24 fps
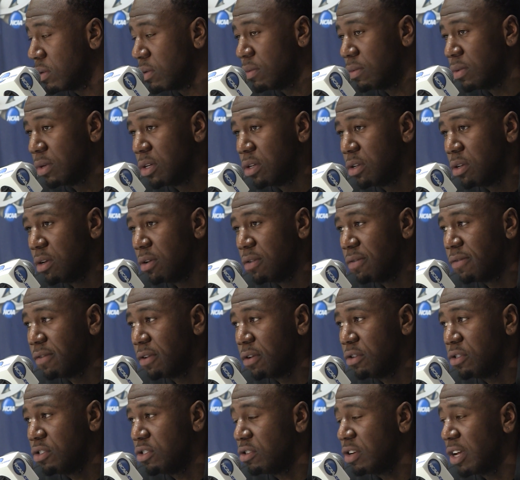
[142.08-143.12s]
Well, you know,
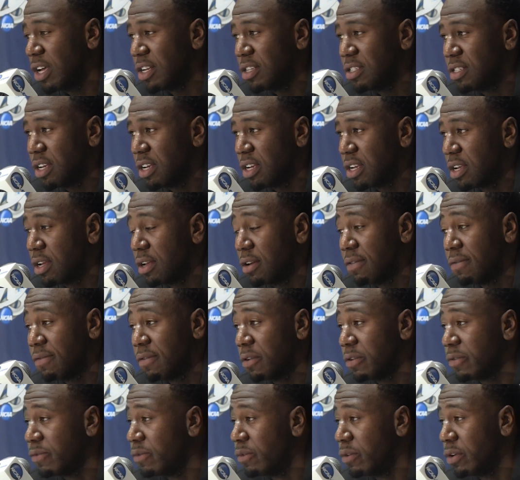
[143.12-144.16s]
first you got to take care of the
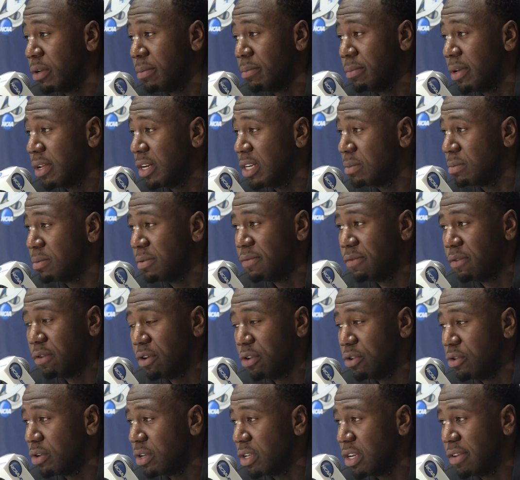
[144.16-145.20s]
first 40 minutes
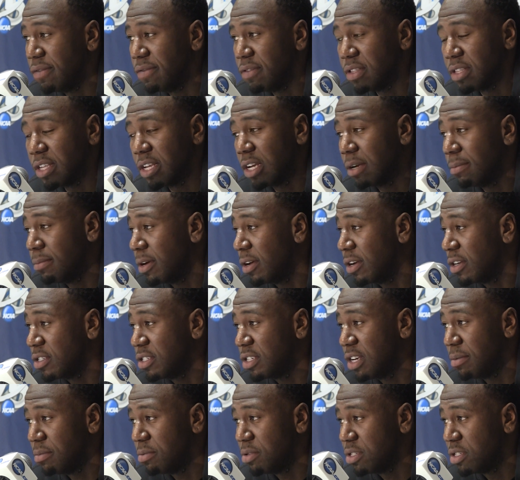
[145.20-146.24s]
before you can even think about a
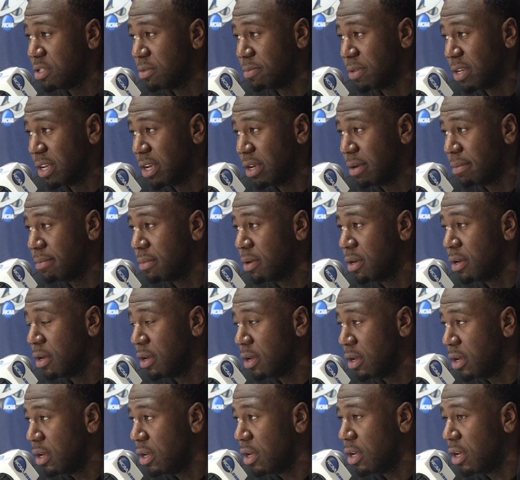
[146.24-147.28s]
championship game.
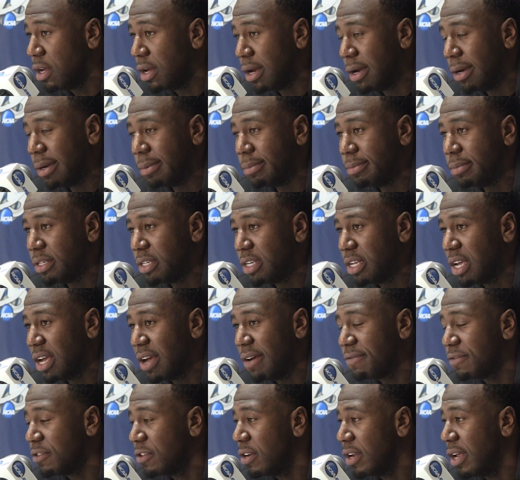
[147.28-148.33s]
And then
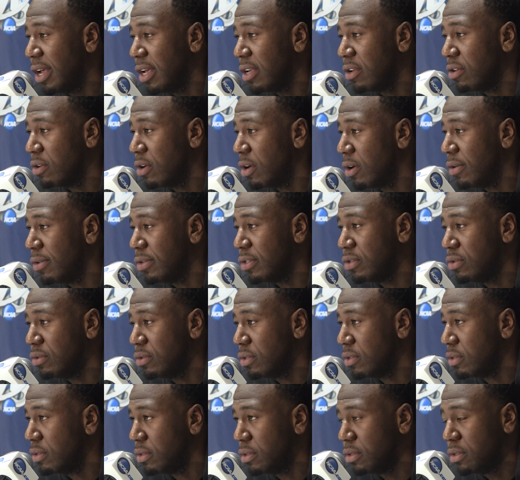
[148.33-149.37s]
after that, you know,
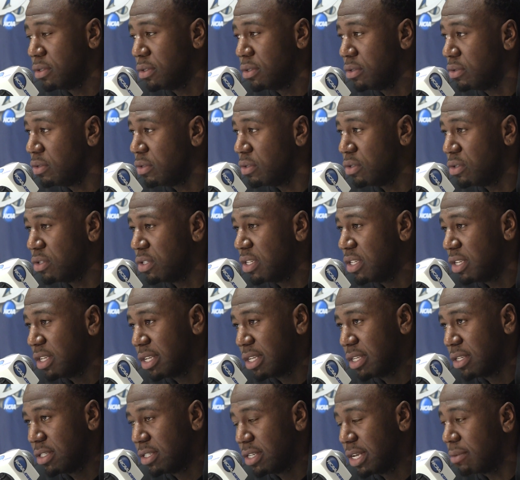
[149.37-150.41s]
you
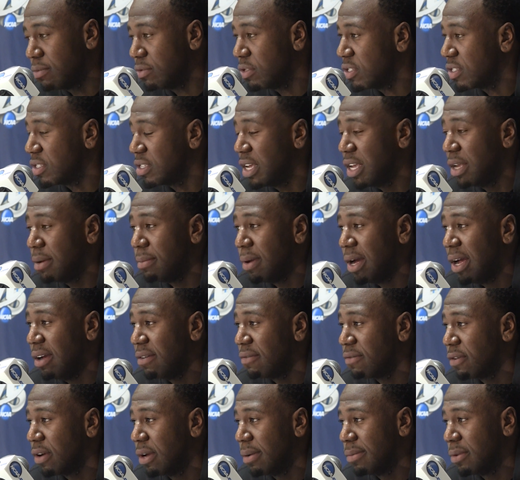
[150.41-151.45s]
stick with the same
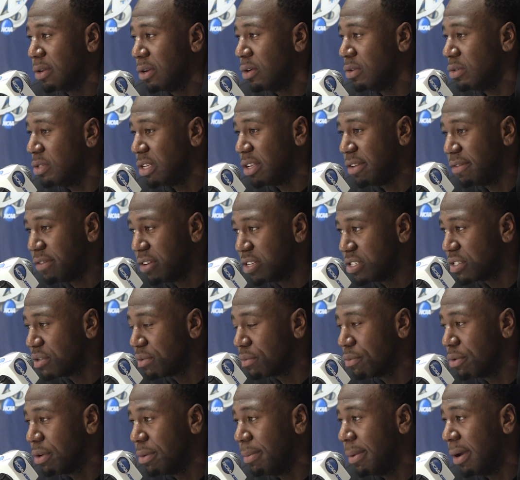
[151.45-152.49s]
mind frame, you know, defense
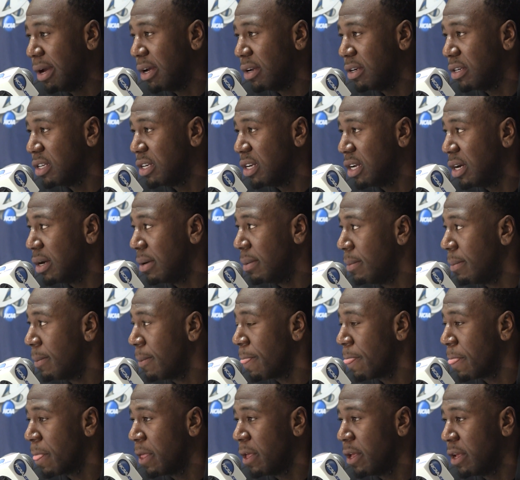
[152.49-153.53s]
and rebound, and
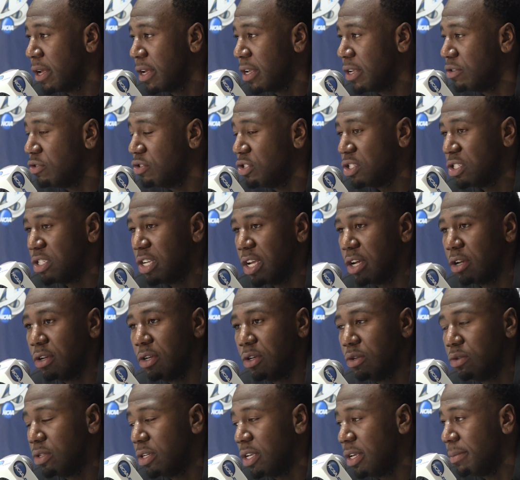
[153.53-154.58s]
you just dig a
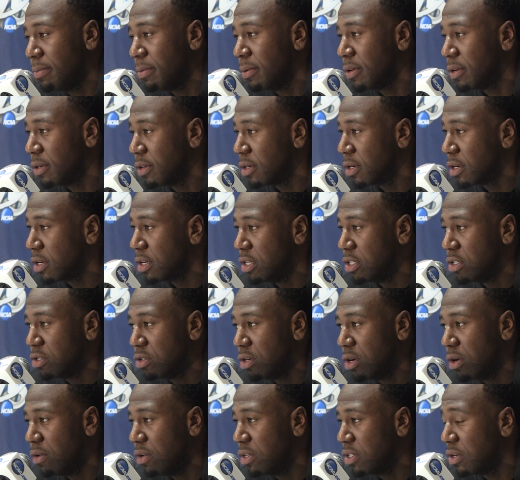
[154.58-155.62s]
little deeper because, you
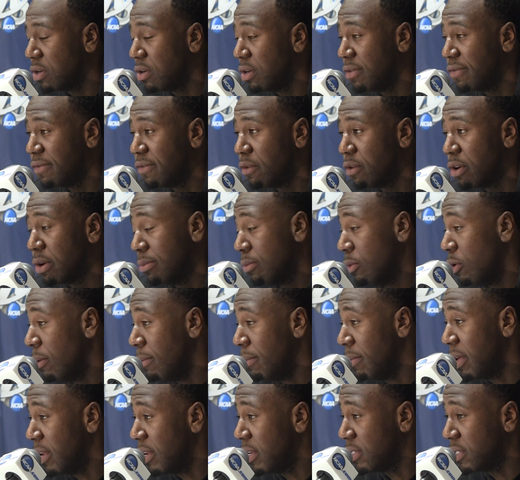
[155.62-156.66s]
know, it's only 40 more
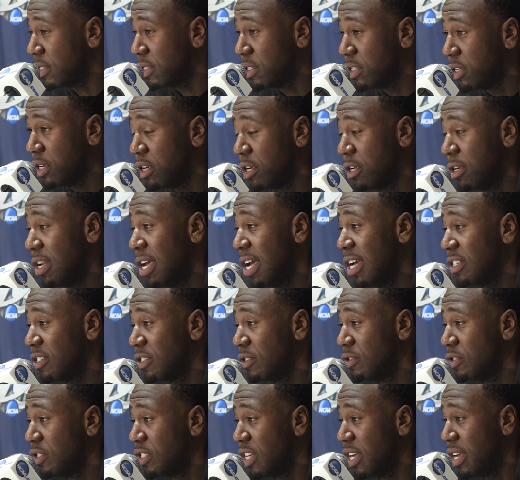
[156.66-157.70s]
minutes until you're
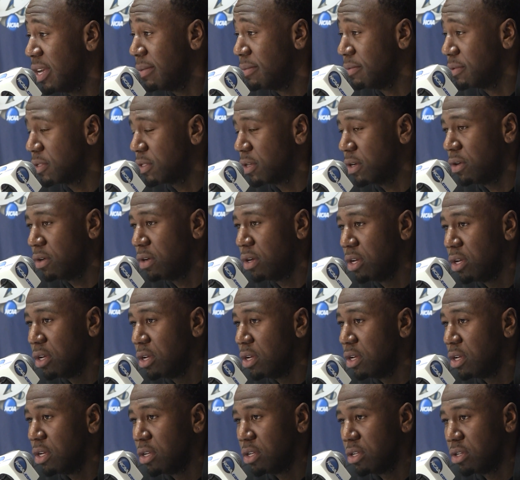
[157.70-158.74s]
national champ. So
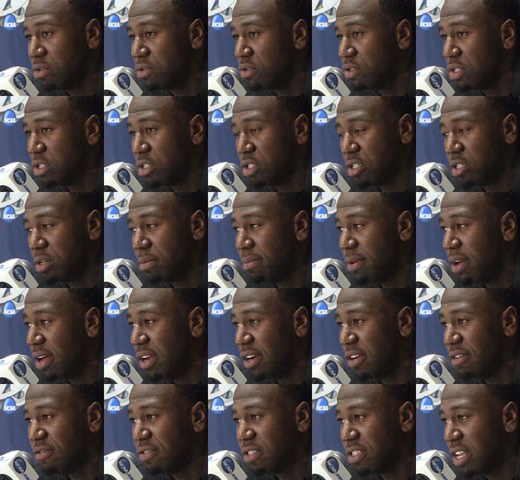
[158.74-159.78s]
it's just a
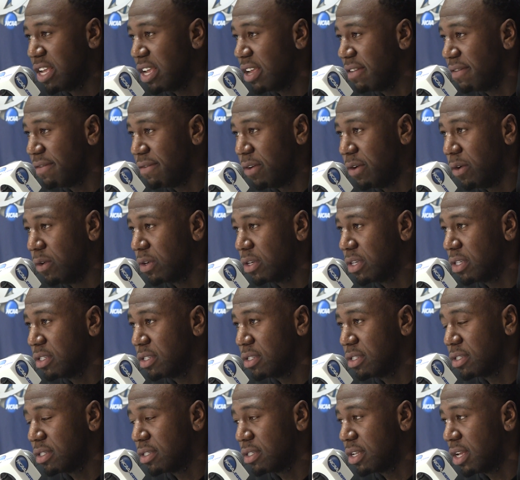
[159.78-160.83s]
matter of staying
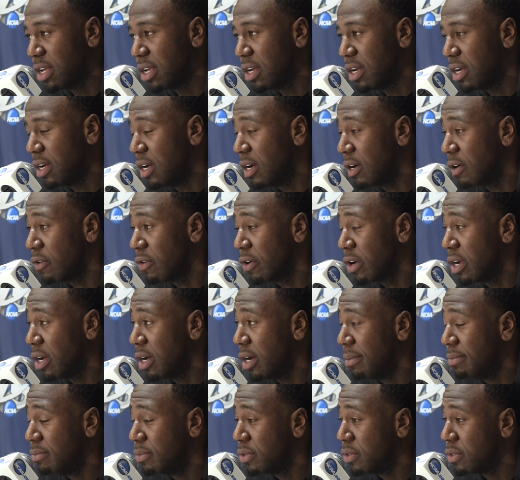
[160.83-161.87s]
focused and staying hungry and
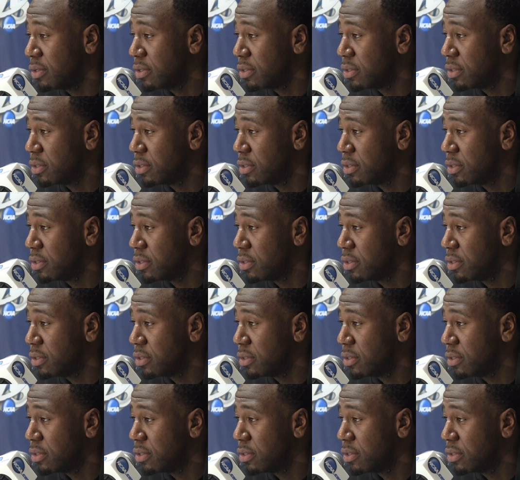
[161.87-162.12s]
humble.